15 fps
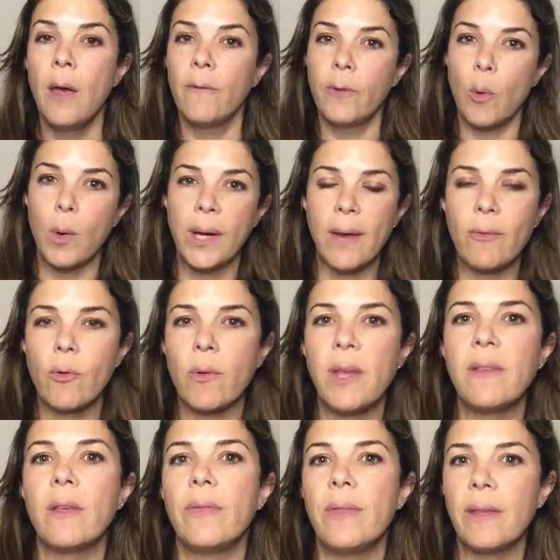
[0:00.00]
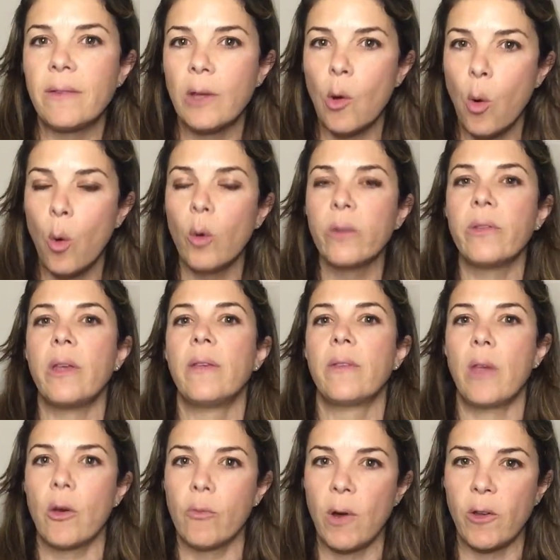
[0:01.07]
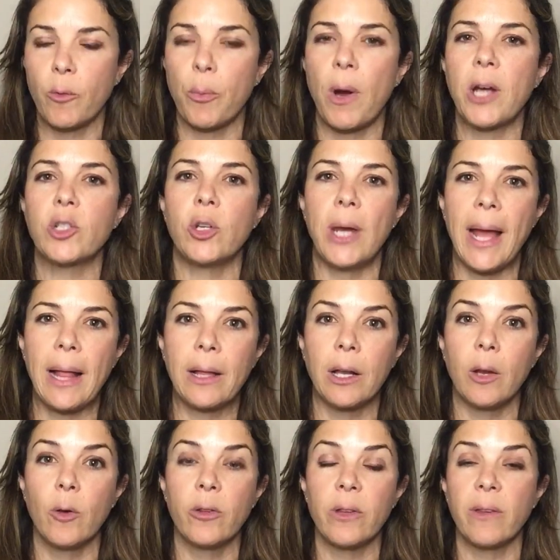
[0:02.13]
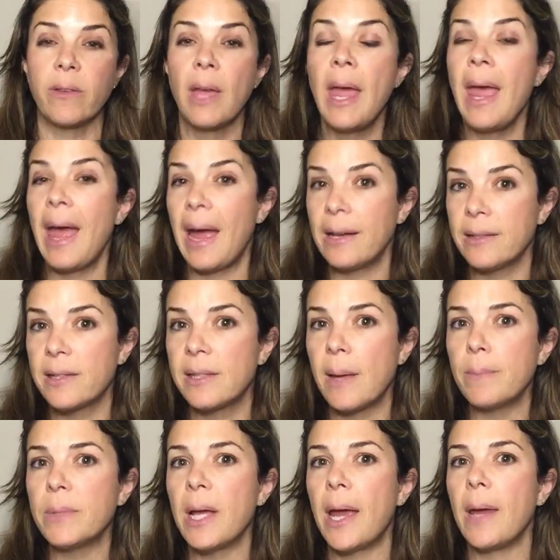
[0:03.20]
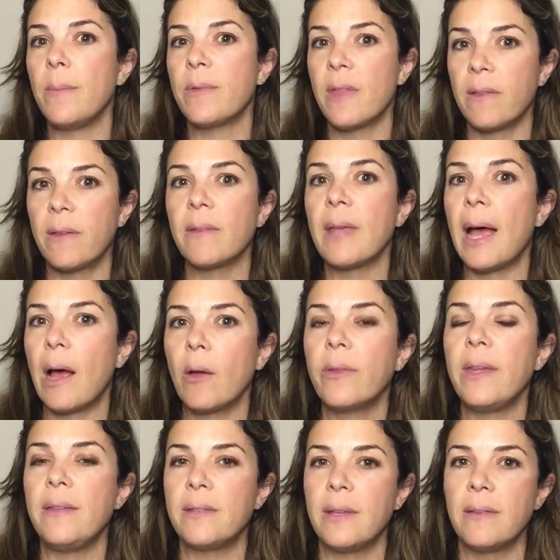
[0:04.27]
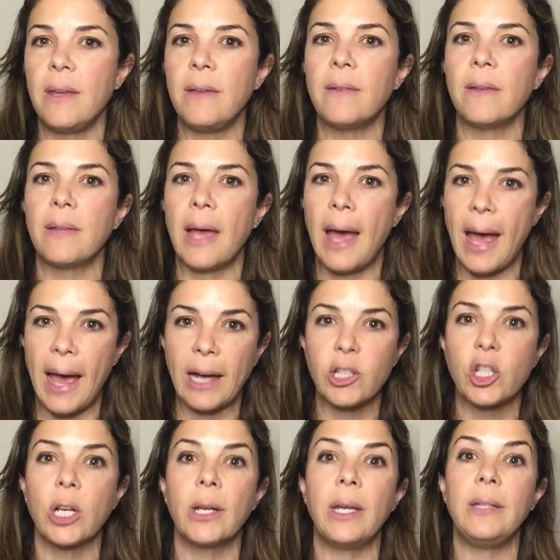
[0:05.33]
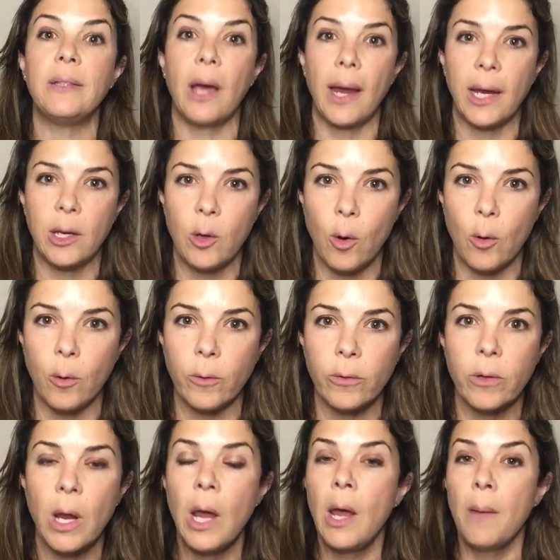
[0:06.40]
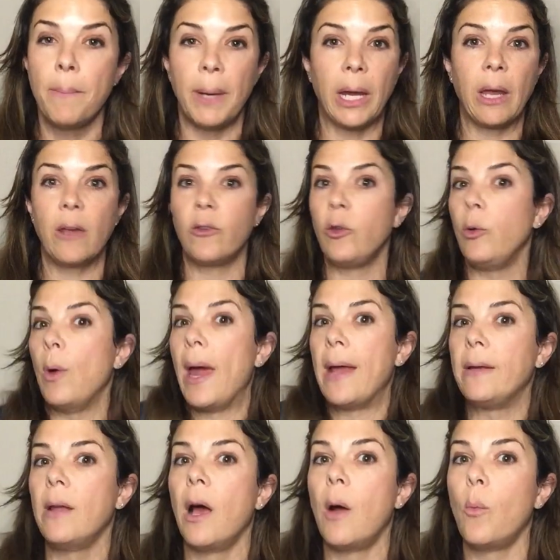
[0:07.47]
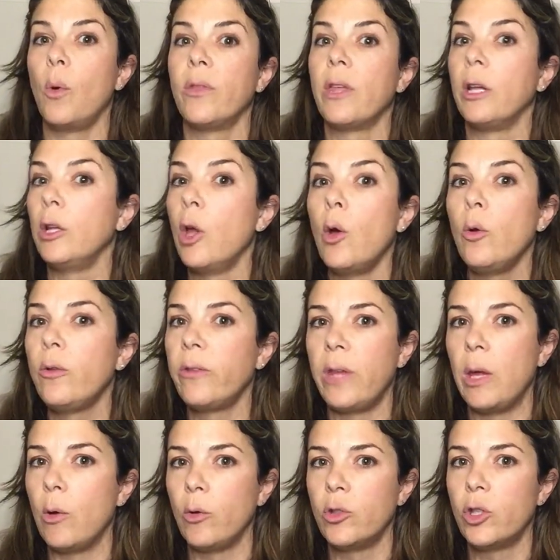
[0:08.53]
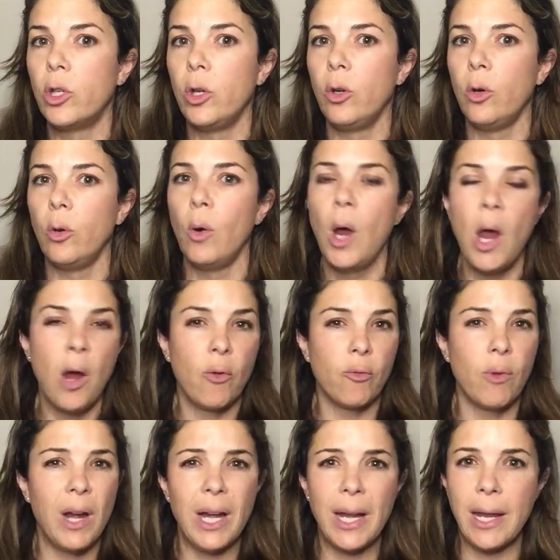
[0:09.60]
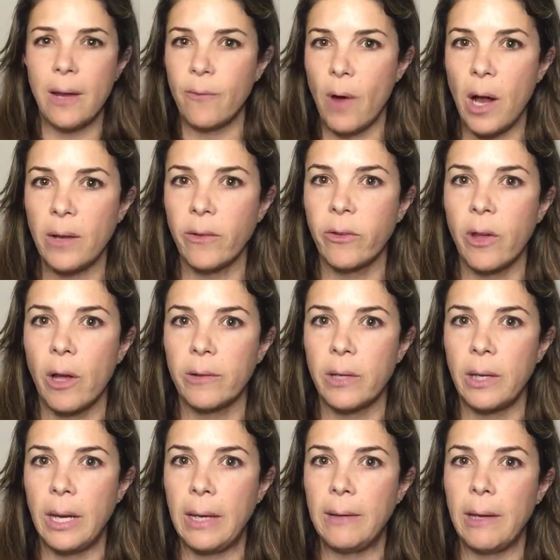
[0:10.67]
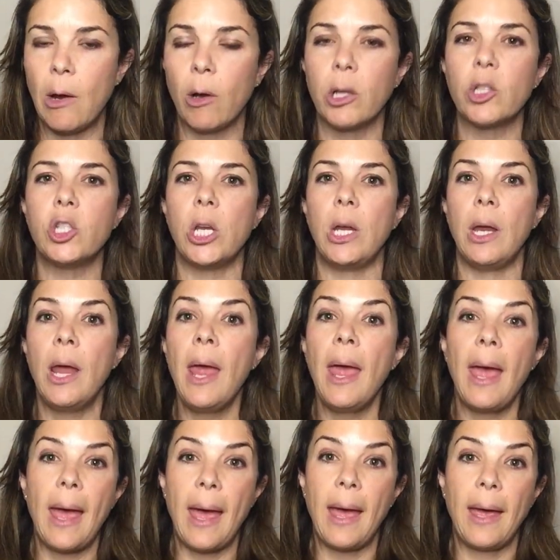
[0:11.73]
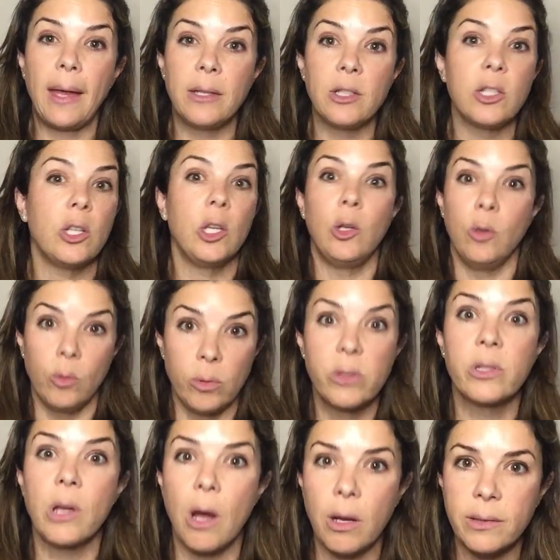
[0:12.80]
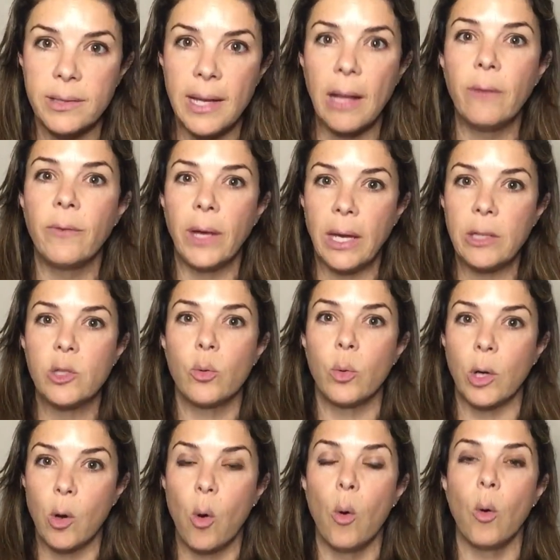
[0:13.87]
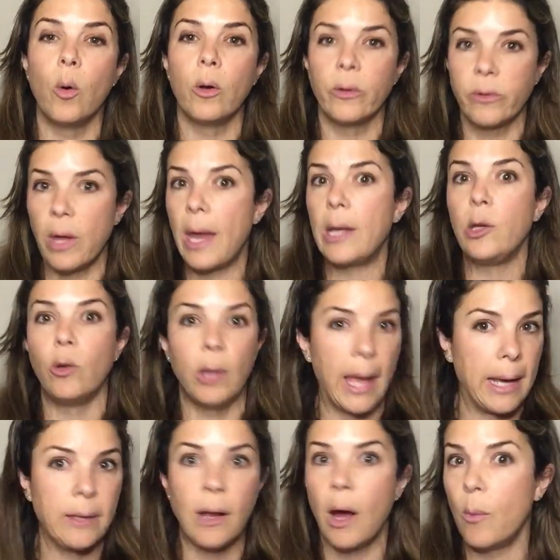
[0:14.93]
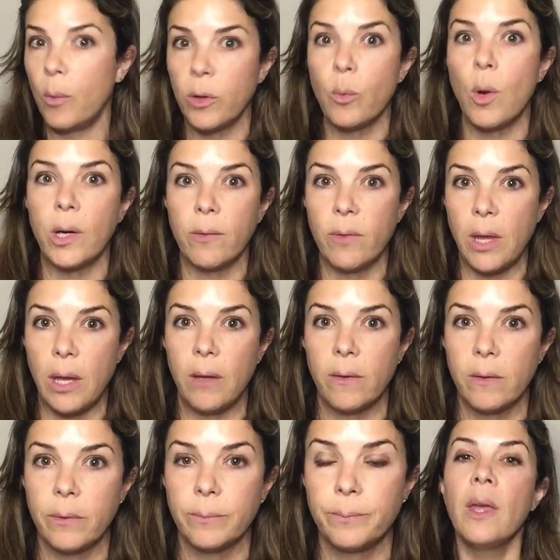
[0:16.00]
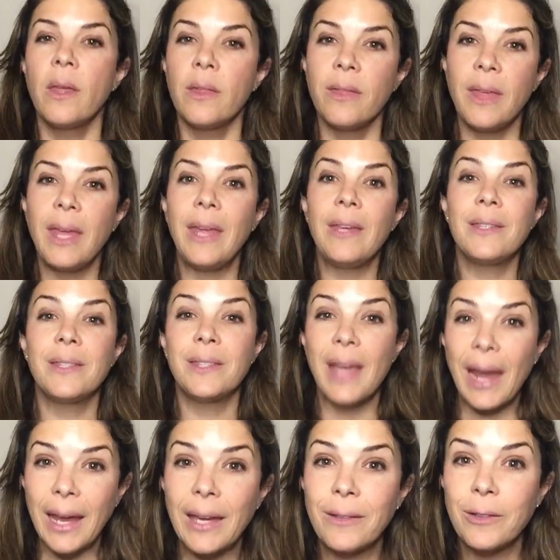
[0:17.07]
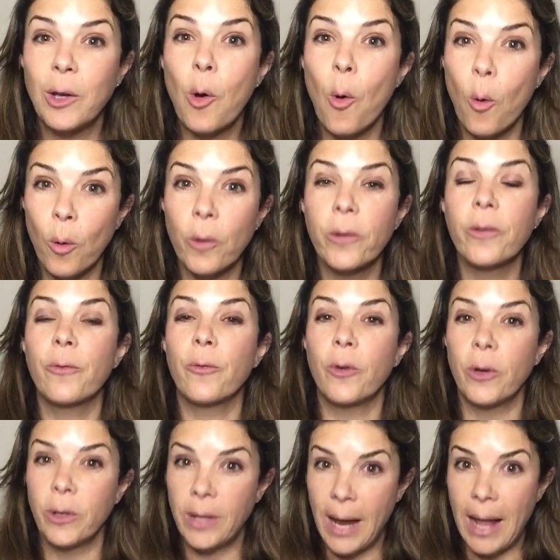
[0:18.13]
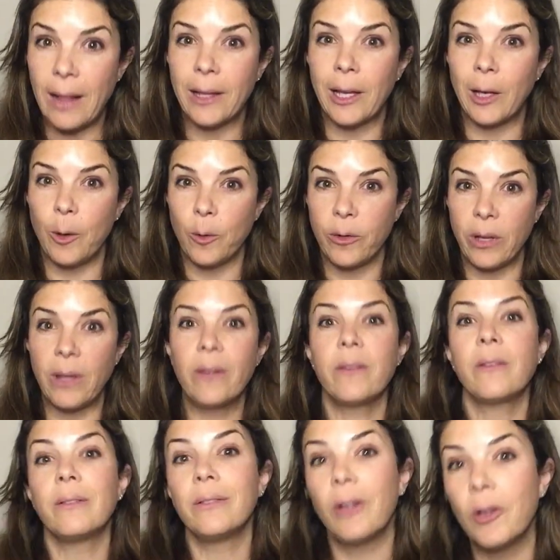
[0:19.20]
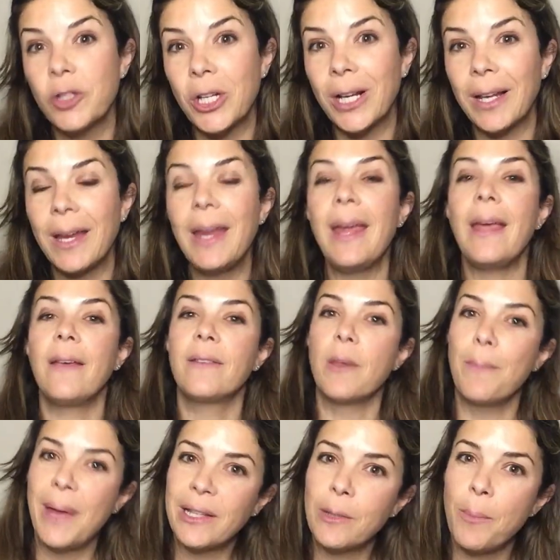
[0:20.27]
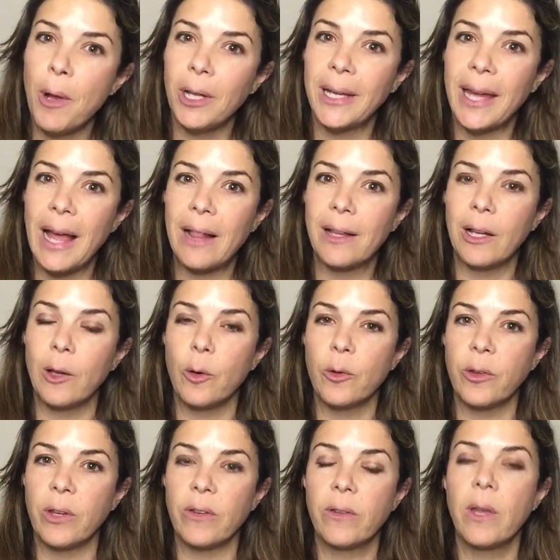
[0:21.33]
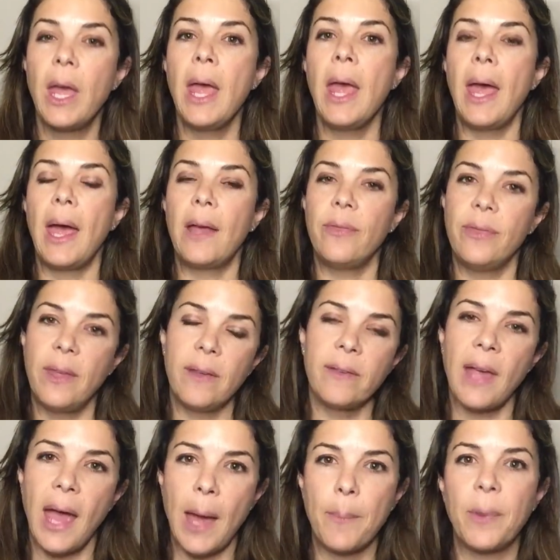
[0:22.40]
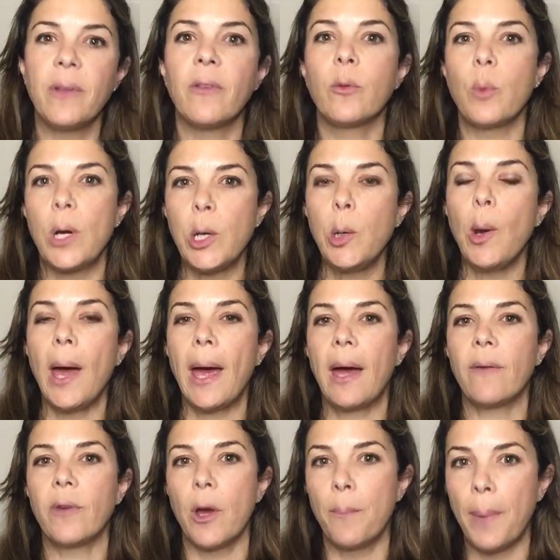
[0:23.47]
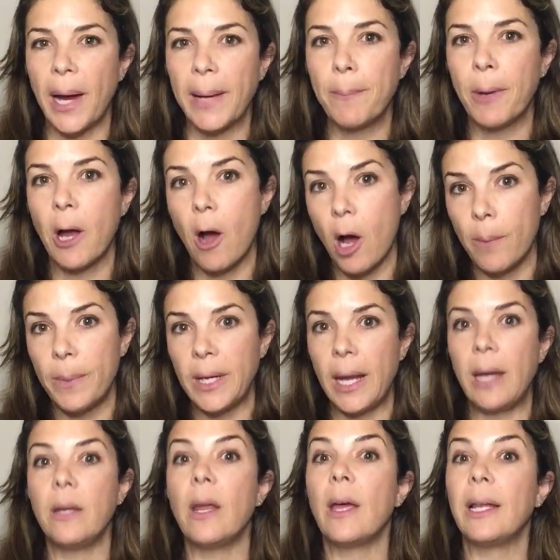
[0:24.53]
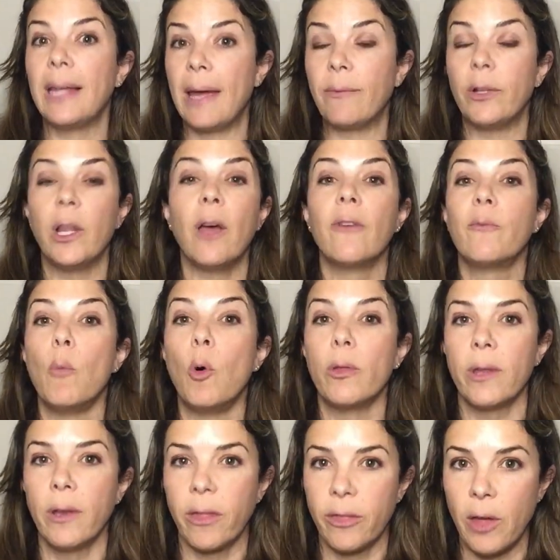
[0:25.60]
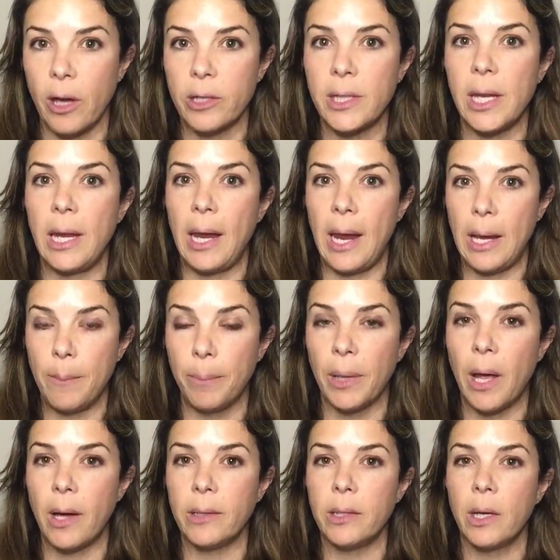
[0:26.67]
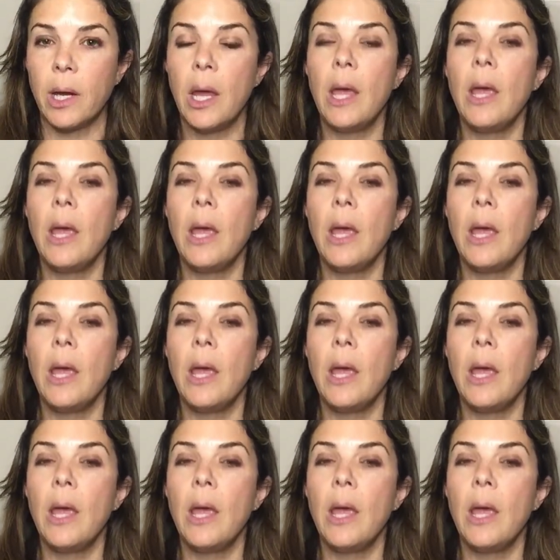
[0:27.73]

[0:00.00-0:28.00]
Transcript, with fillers: For whatever reason, this causes a respiratory alkalosis. And sometimes this is how these diseases are actually diagnosed because you end up with a low CO2, really of uncertain etiology, and you start delving into a cause and you'll end up with one of these. The second cause for an alkalosis, logically, is a metabolic alkalosis. And this happens when you have a bicarbonate level of more than 30 in blood.